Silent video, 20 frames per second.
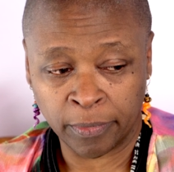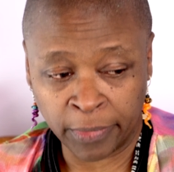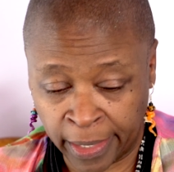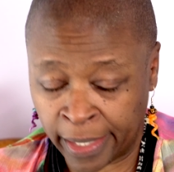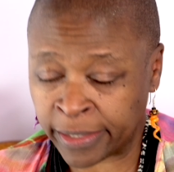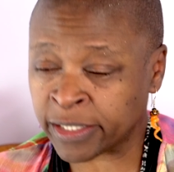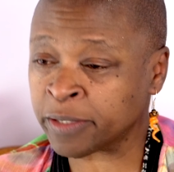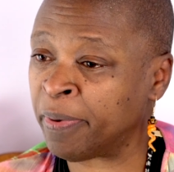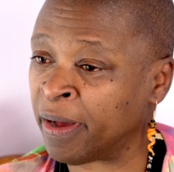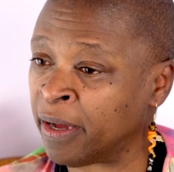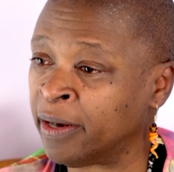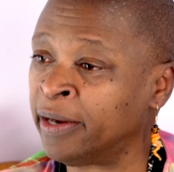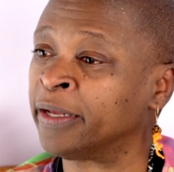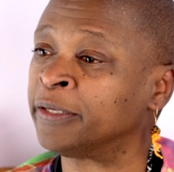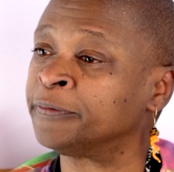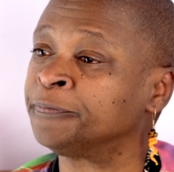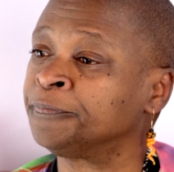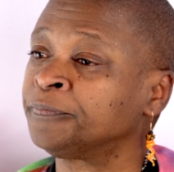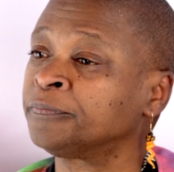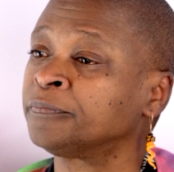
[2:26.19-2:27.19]
Yeah, that's about
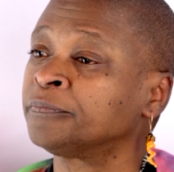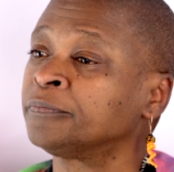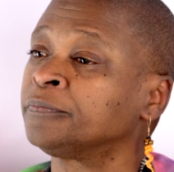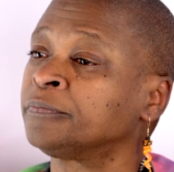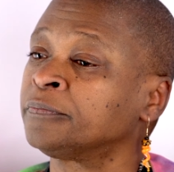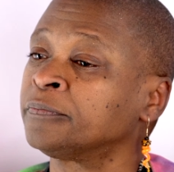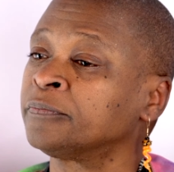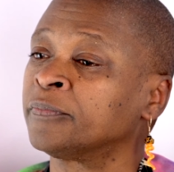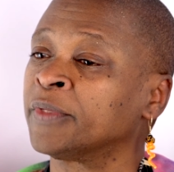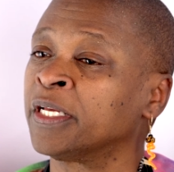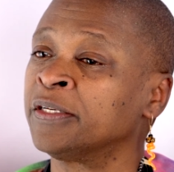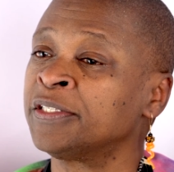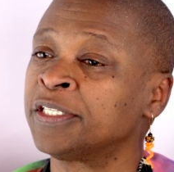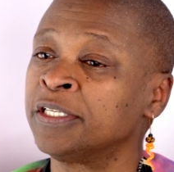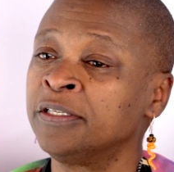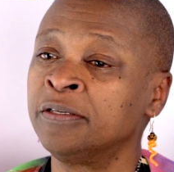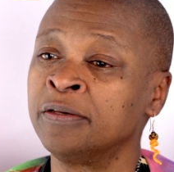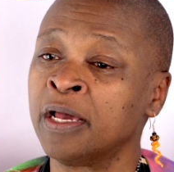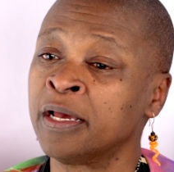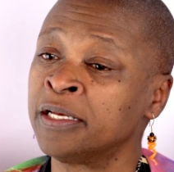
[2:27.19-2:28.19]
it. I'll
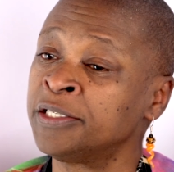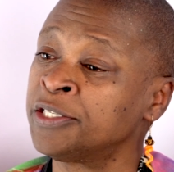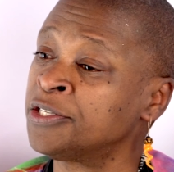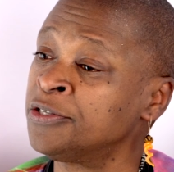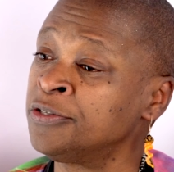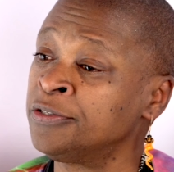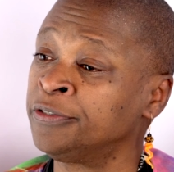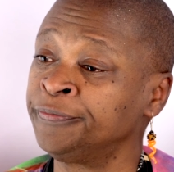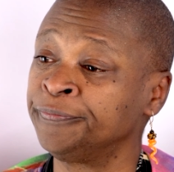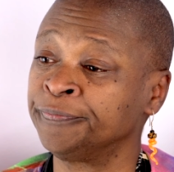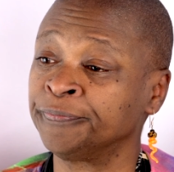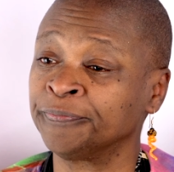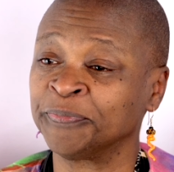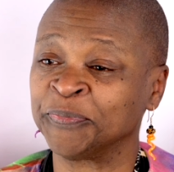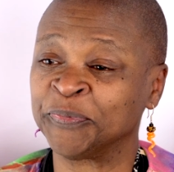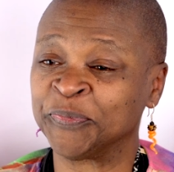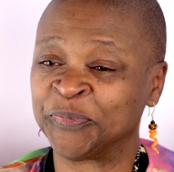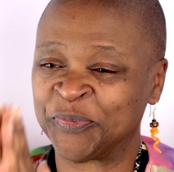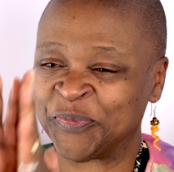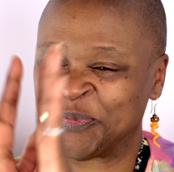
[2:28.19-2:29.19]
see you guys soon.
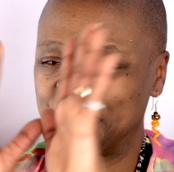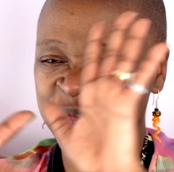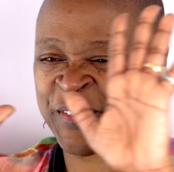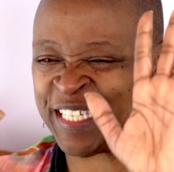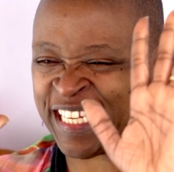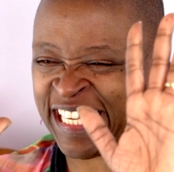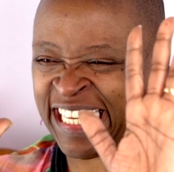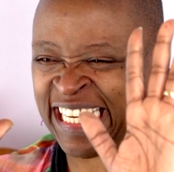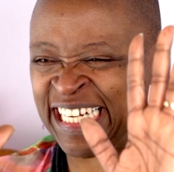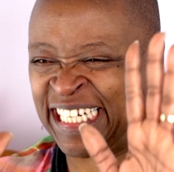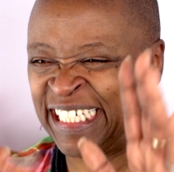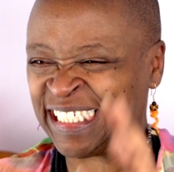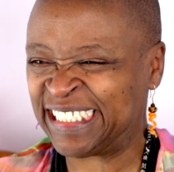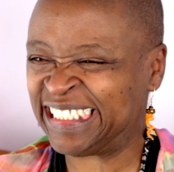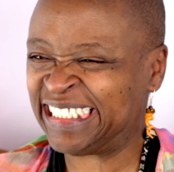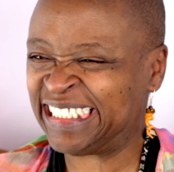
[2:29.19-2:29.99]
Take care.